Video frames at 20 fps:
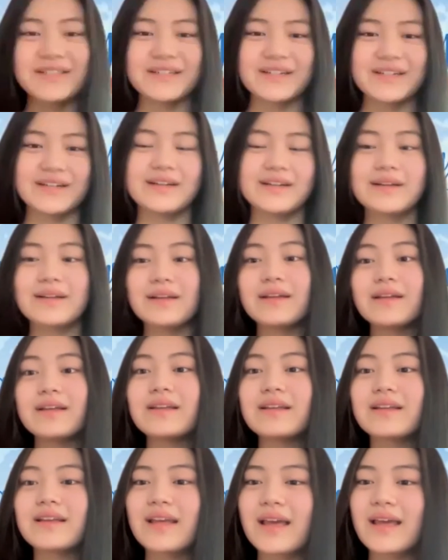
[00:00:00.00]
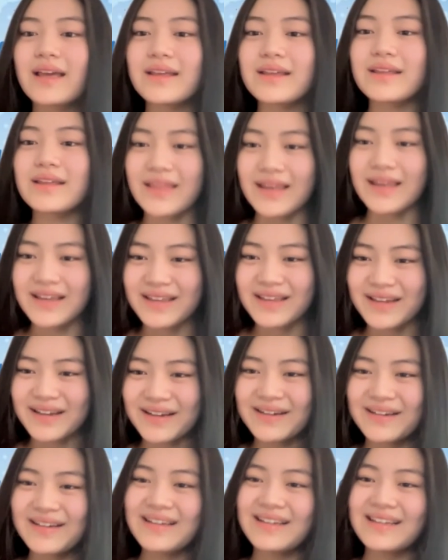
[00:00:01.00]
too. Thank
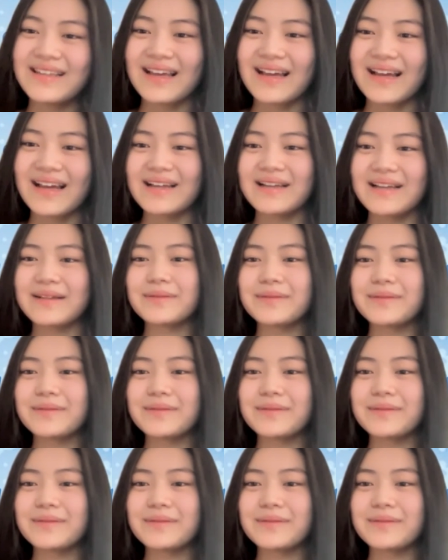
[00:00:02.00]
you. All